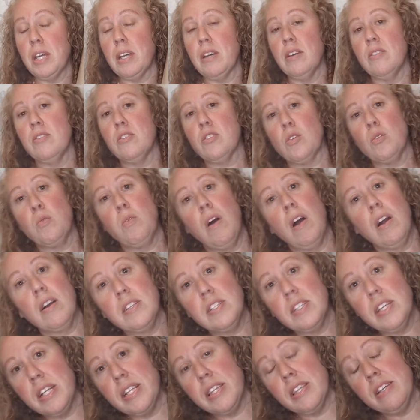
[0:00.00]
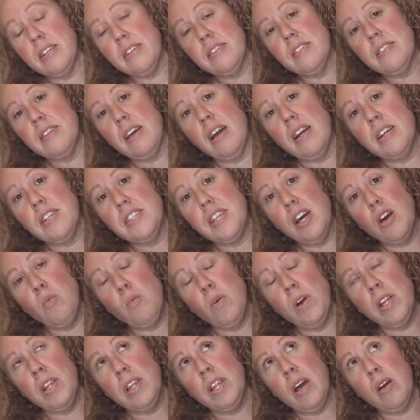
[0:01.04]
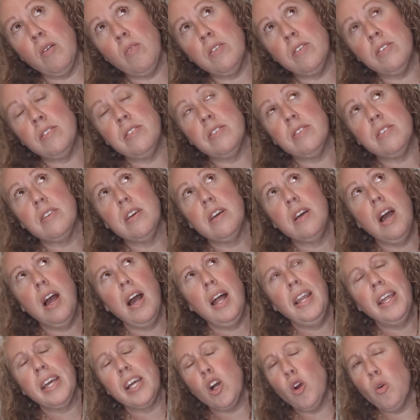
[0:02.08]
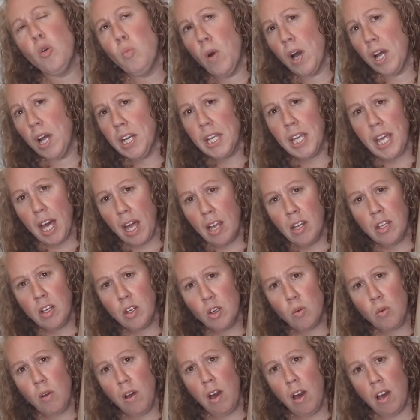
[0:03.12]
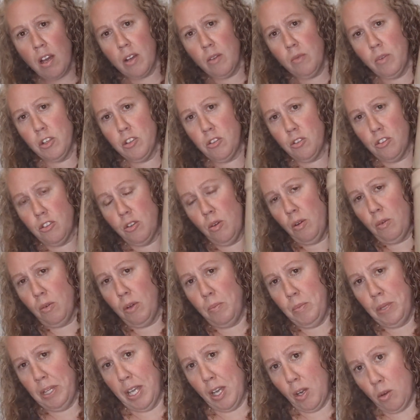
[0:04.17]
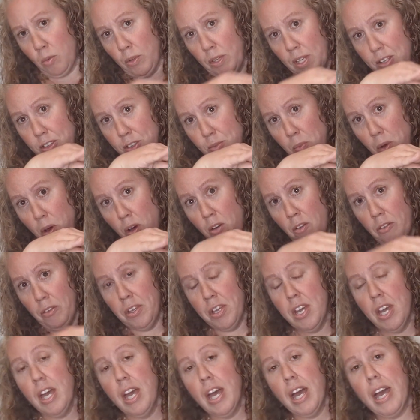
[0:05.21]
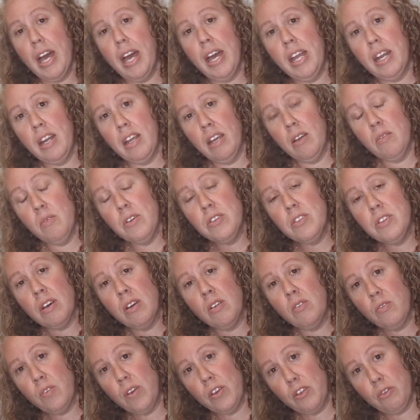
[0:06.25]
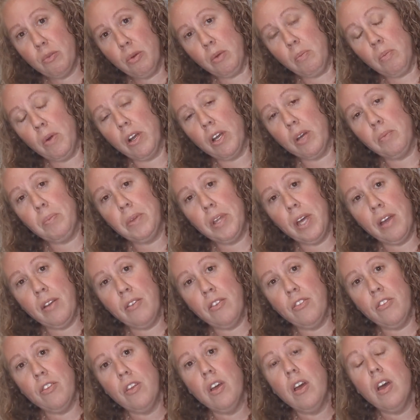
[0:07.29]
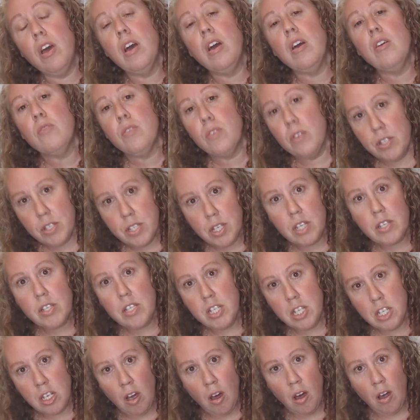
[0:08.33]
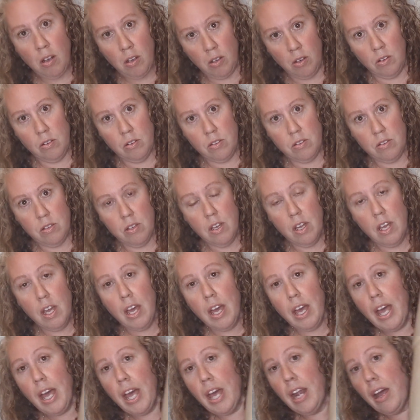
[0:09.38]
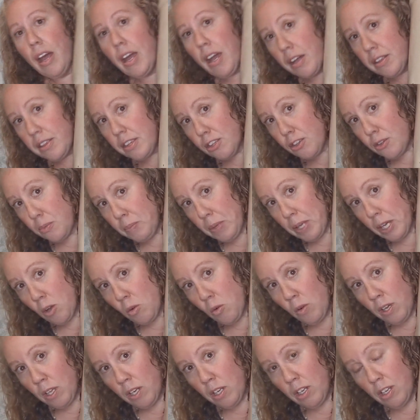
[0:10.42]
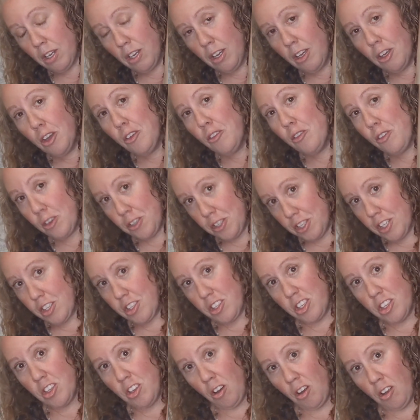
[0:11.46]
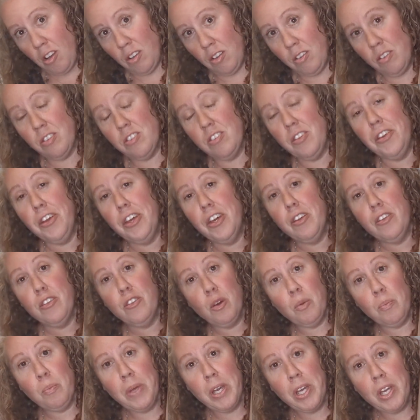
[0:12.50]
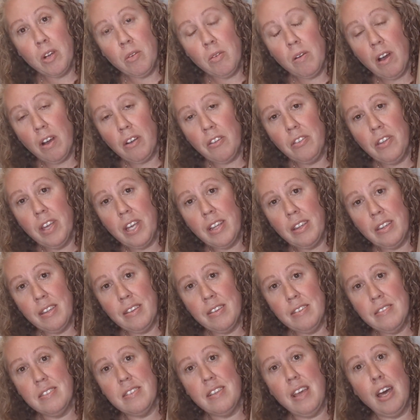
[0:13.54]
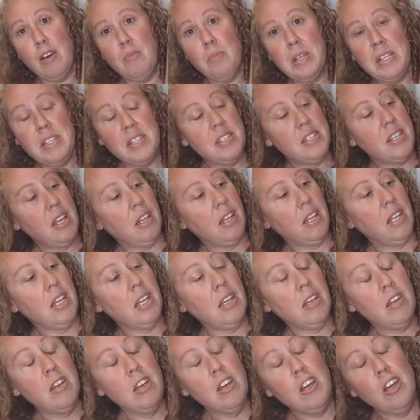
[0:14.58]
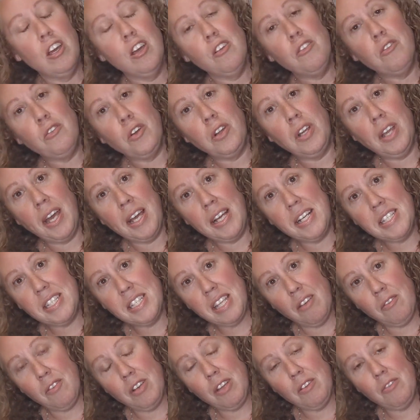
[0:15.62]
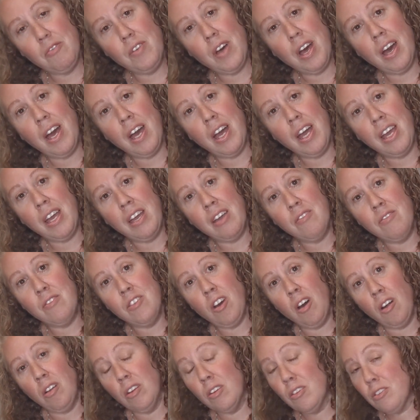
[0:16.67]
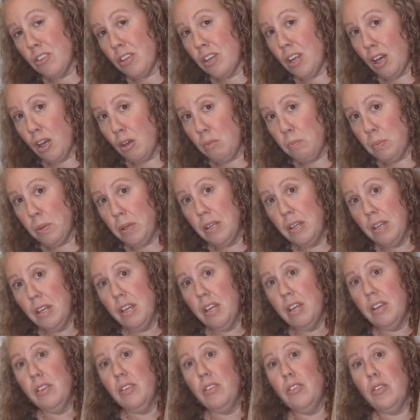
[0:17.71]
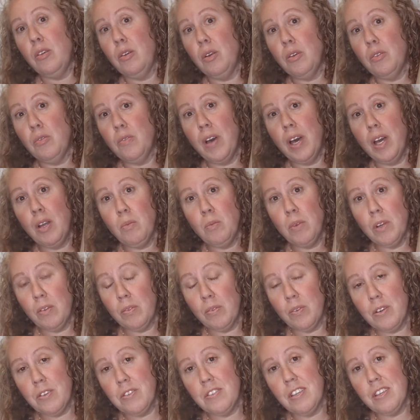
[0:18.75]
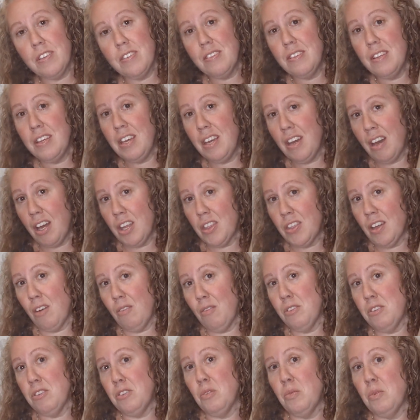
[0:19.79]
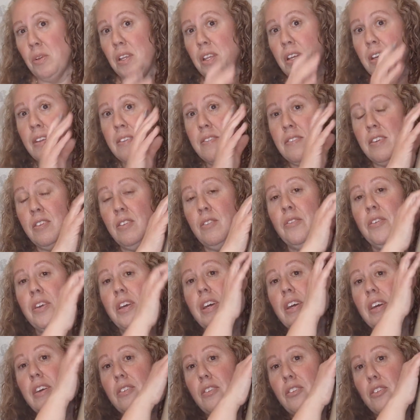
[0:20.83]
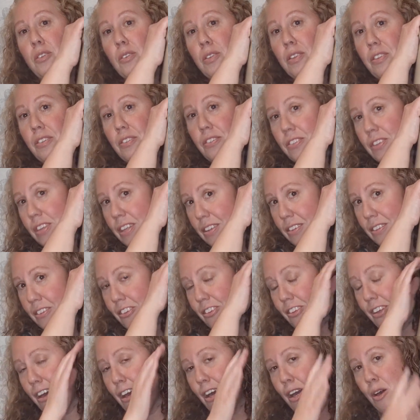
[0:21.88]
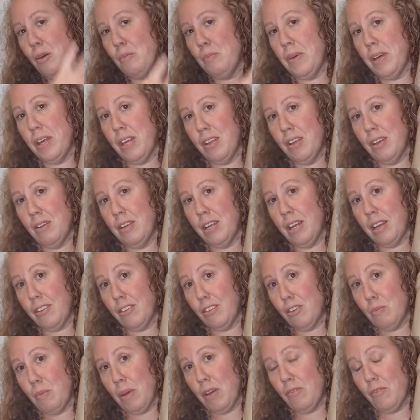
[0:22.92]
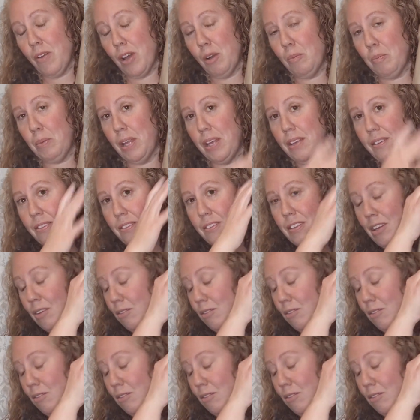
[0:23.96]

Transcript: because crocks like this, I saw one that was a 1-gallon crock, so it would have been really small, and it was on Facebook Marketplace for $60. And I got this big one for $60. So big crocks like this have been selling for $75 and up. So to find one for $60, I thought was a really good deal. So this sits next to my fireplace